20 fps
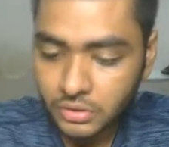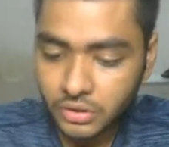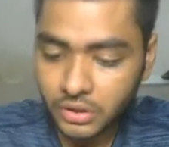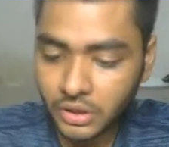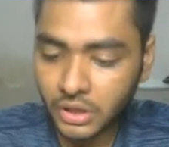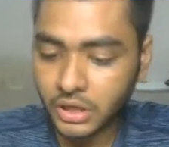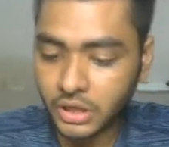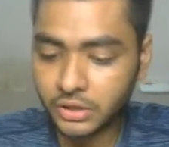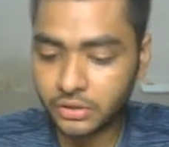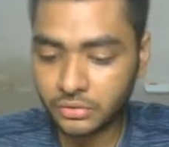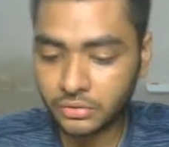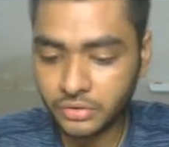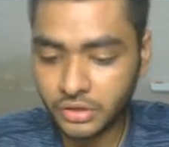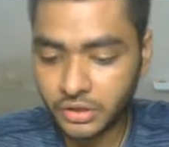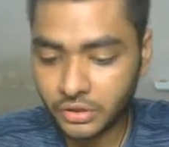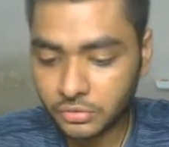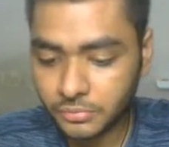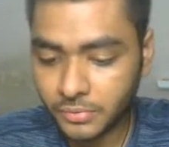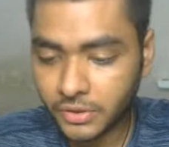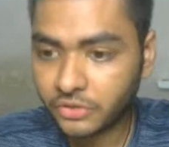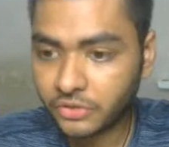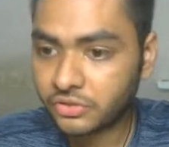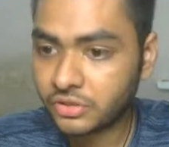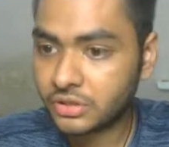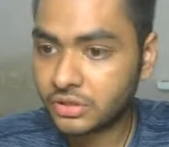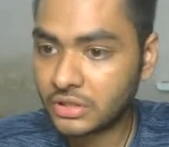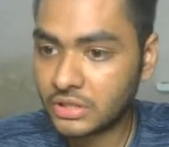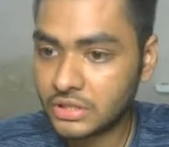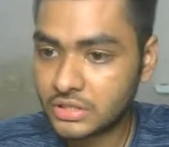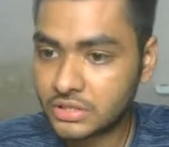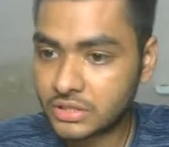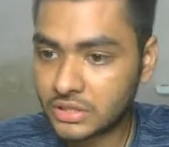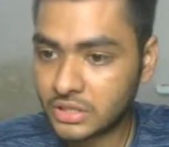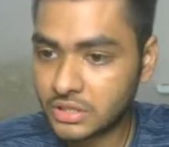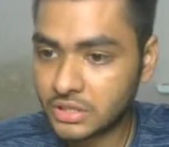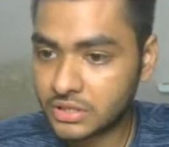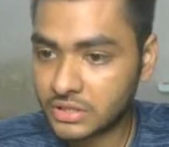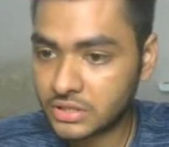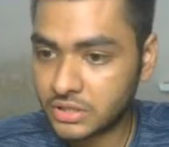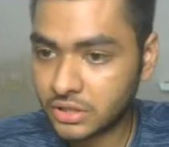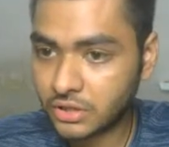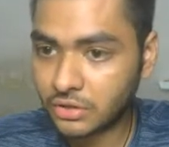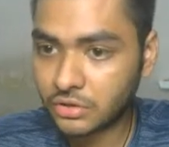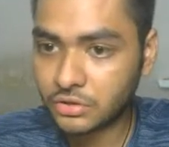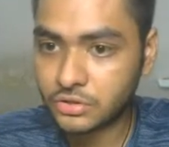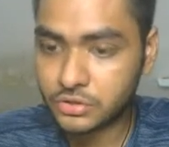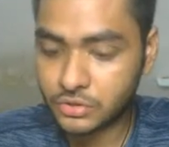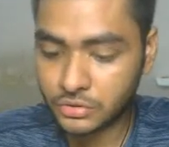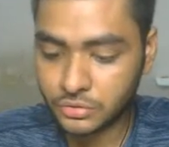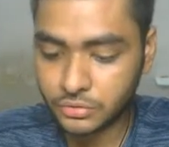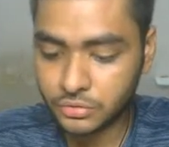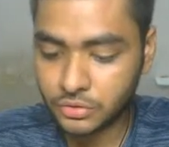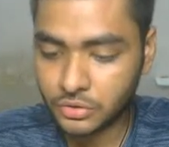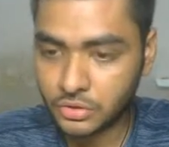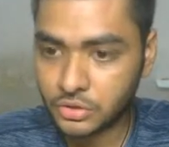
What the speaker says: Yeah, you need to mention these things here also.